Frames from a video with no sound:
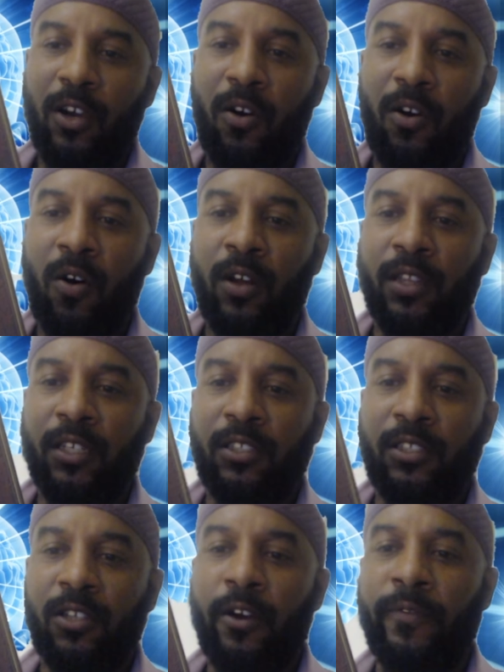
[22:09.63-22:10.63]
on the
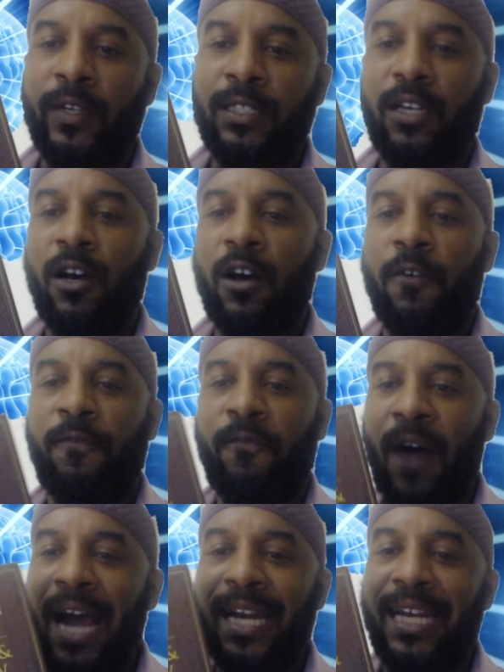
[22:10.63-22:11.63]
service of
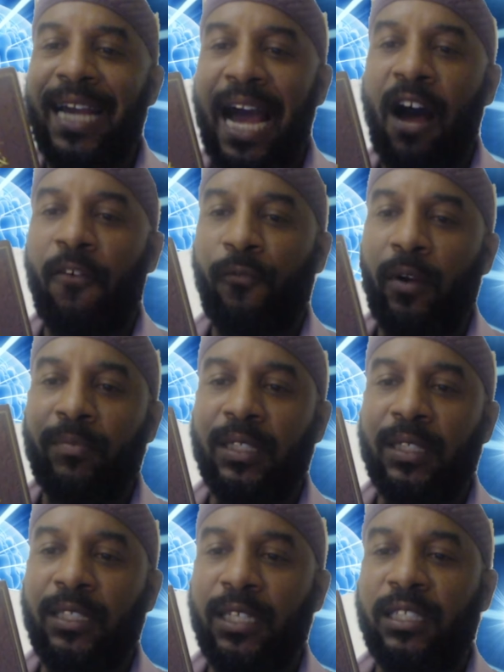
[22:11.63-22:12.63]
finding out from the
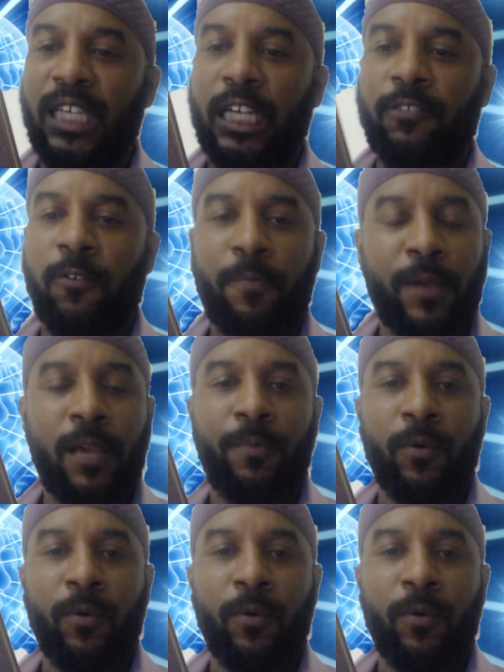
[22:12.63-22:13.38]
successful people